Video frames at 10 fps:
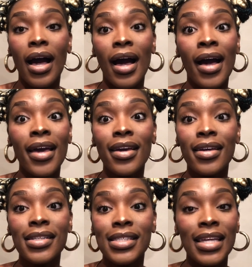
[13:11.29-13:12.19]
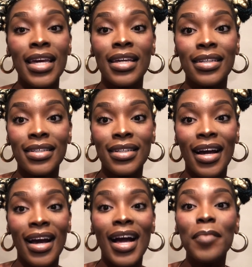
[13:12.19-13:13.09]
I stand.
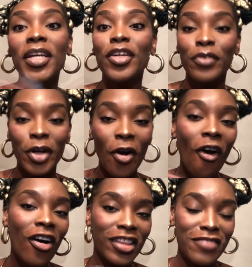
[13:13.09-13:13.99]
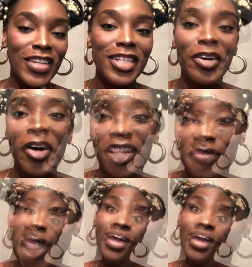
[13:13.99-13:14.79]
I'm here for all of it.